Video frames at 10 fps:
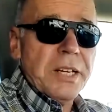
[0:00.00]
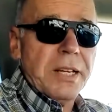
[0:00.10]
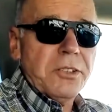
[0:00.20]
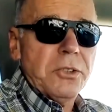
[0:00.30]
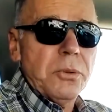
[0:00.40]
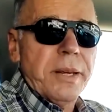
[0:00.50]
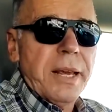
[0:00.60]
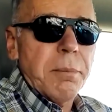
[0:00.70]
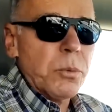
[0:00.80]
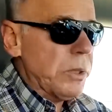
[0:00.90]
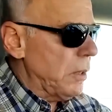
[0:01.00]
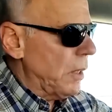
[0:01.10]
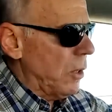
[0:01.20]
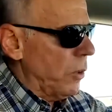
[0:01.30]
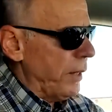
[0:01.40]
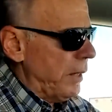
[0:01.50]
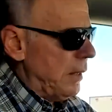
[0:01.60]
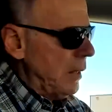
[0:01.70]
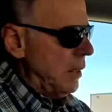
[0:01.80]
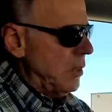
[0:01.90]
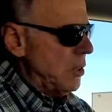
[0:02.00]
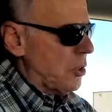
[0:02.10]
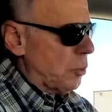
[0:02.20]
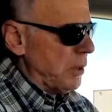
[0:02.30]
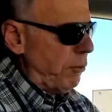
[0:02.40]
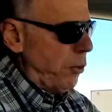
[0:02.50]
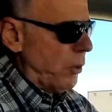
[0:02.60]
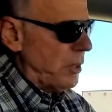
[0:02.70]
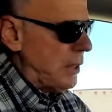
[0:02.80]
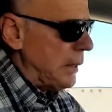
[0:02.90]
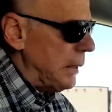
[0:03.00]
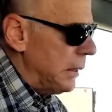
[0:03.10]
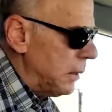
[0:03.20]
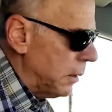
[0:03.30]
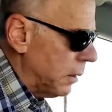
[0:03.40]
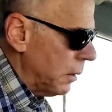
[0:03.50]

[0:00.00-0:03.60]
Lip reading: got to Amarillo. It is 3:14